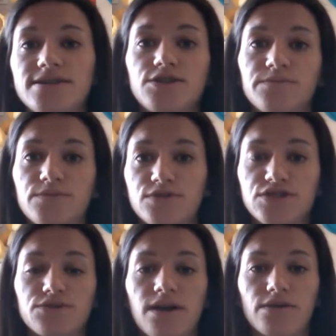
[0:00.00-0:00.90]
to more
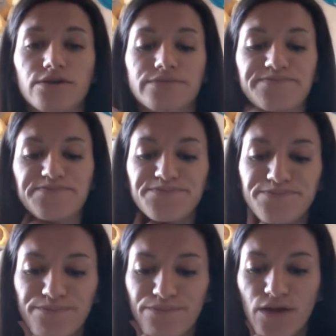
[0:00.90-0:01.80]
stronger
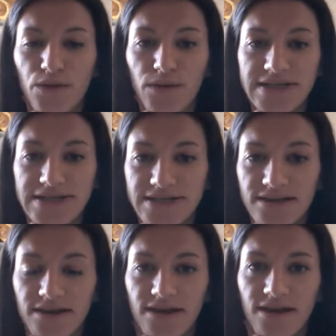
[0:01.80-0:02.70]
ones.
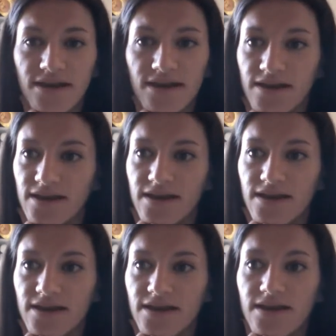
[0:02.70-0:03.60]

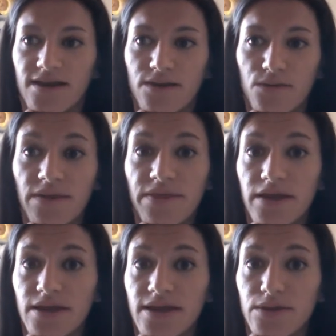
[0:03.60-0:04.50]
One
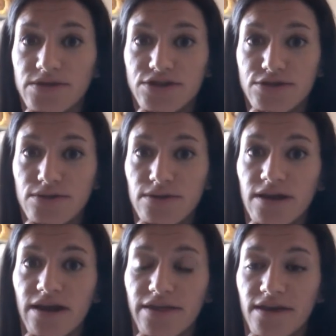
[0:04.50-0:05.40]
thing that was cool,
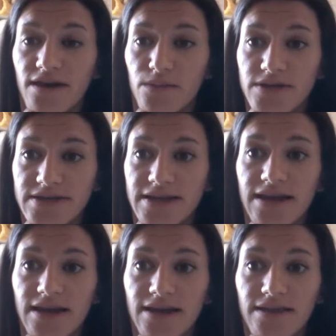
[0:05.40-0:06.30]
I thought, was
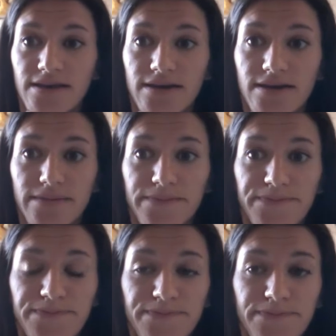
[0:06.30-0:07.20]
that the
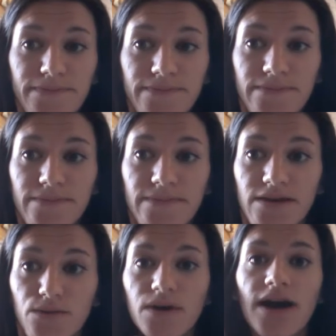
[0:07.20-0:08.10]

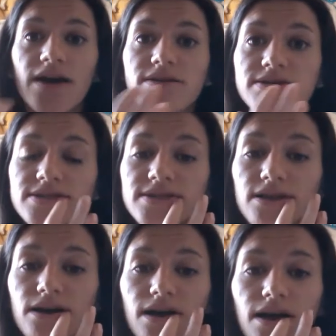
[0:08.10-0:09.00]
wires
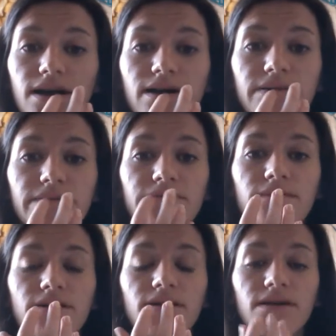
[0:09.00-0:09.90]
are
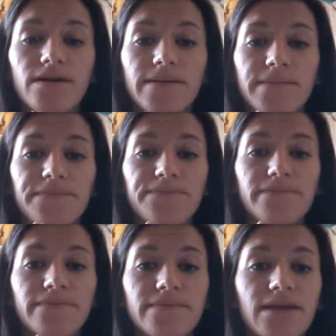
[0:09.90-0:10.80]

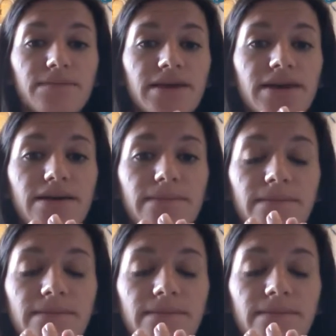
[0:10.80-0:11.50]
they become